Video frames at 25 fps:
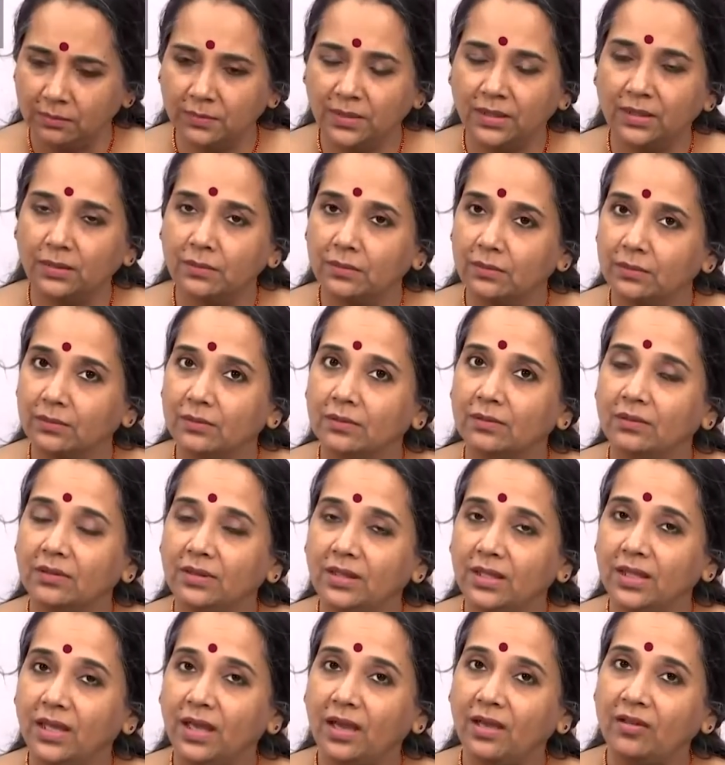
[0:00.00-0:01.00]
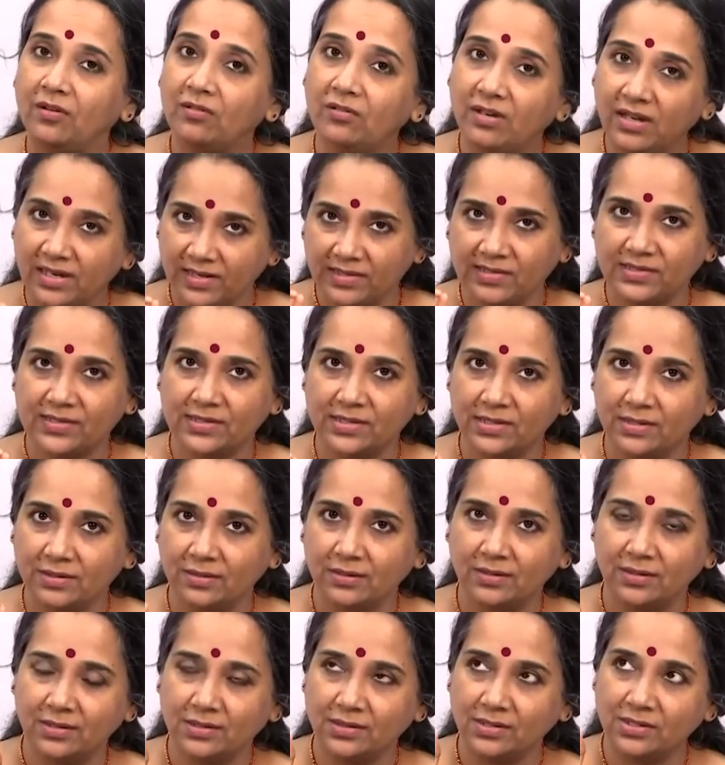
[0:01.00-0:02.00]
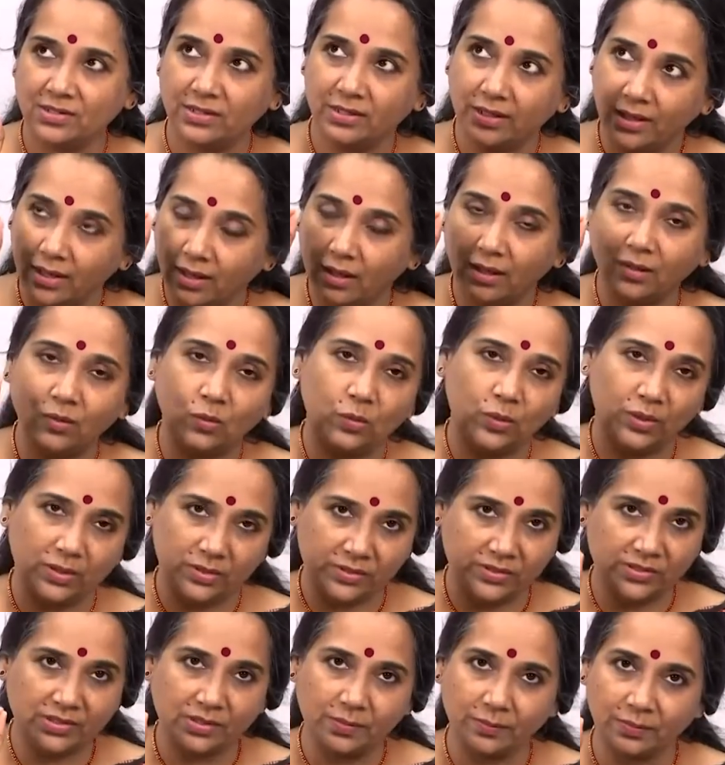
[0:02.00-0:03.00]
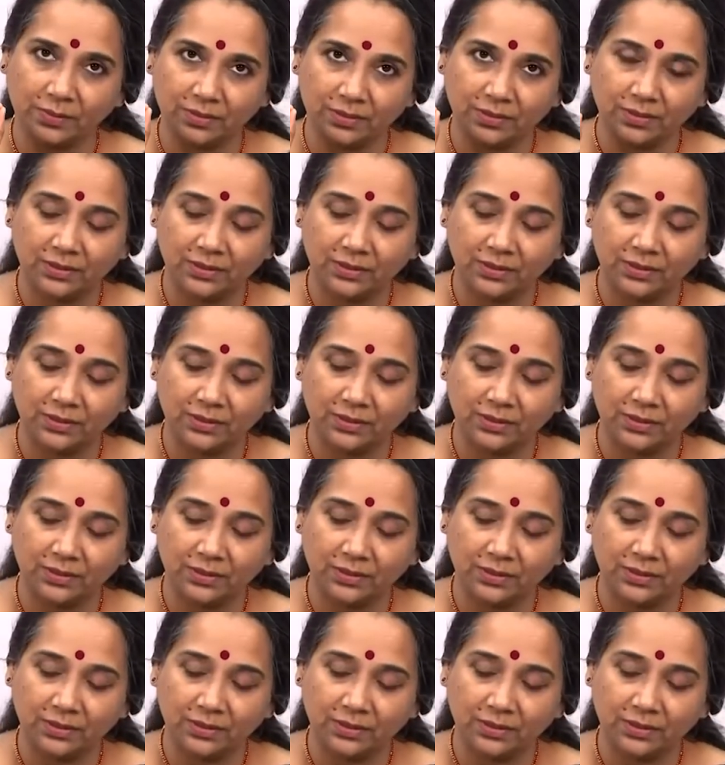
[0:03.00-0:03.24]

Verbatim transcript: but they are raised, chadhahua rishab.